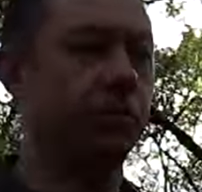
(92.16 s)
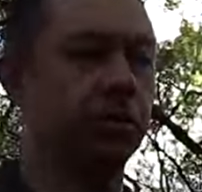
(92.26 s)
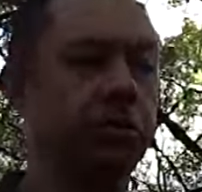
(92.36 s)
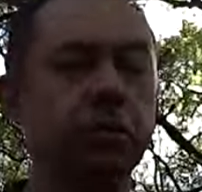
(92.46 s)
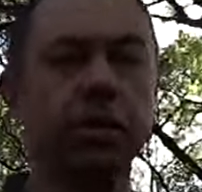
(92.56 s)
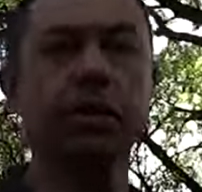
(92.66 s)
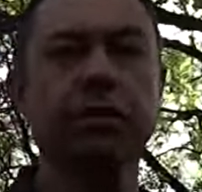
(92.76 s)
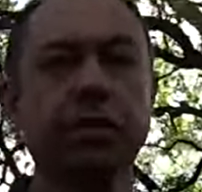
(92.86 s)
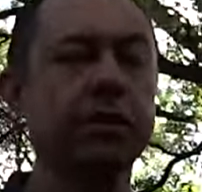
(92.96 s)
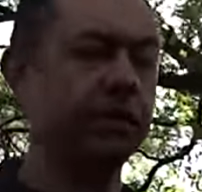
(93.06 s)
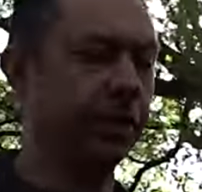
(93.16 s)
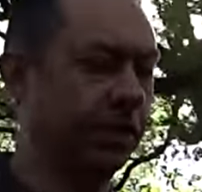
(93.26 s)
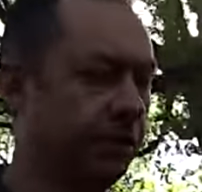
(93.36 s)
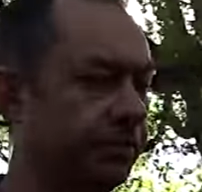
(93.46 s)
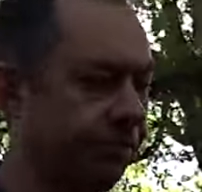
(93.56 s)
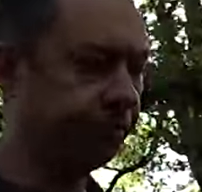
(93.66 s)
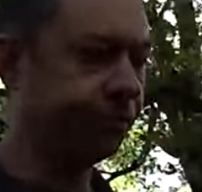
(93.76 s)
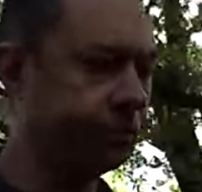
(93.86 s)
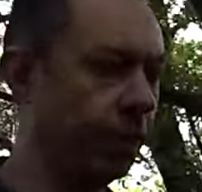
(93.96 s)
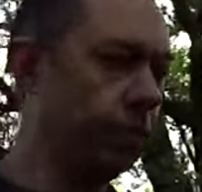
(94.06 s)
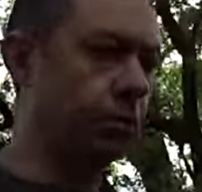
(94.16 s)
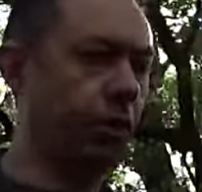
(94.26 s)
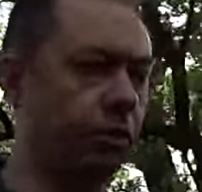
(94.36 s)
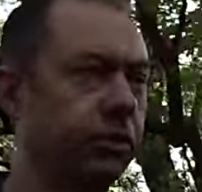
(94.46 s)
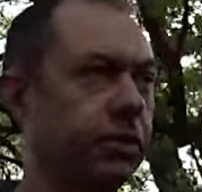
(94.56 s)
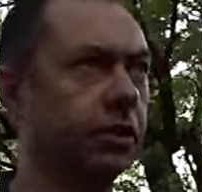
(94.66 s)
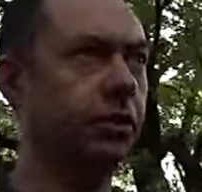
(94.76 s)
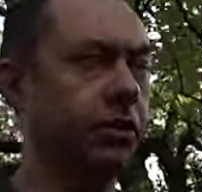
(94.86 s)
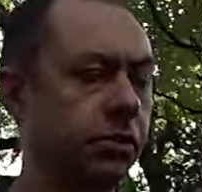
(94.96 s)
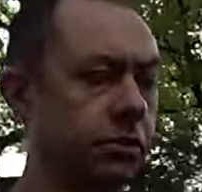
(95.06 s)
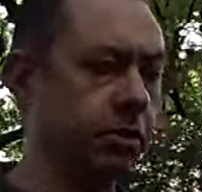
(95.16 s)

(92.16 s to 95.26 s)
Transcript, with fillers: I'm just doing an overnighter, and what I wanted to do,